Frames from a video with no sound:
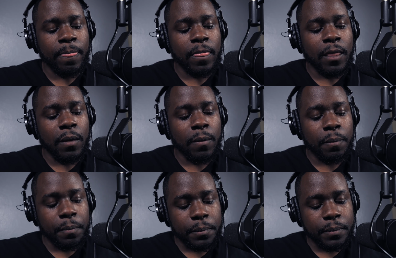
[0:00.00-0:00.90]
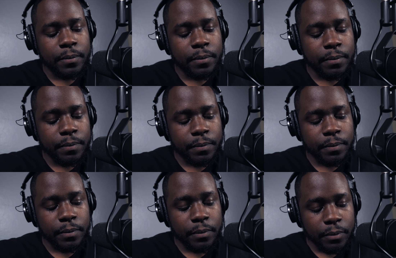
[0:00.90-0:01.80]

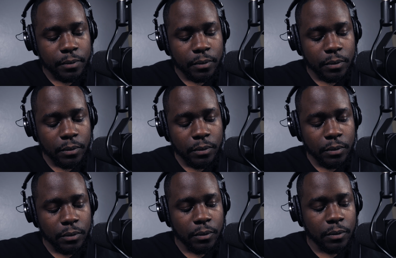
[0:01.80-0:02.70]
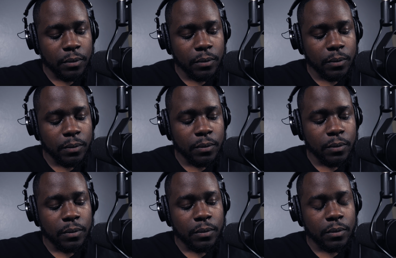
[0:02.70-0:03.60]

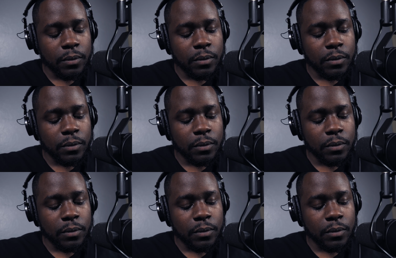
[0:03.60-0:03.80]
Nothing is said.